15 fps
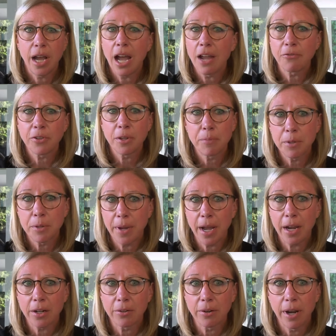I flip it
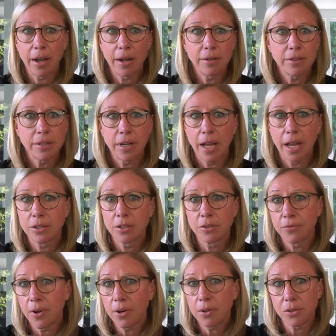back around and I do
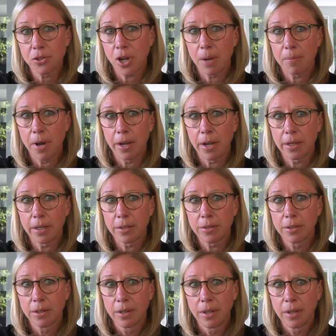Photoshop on it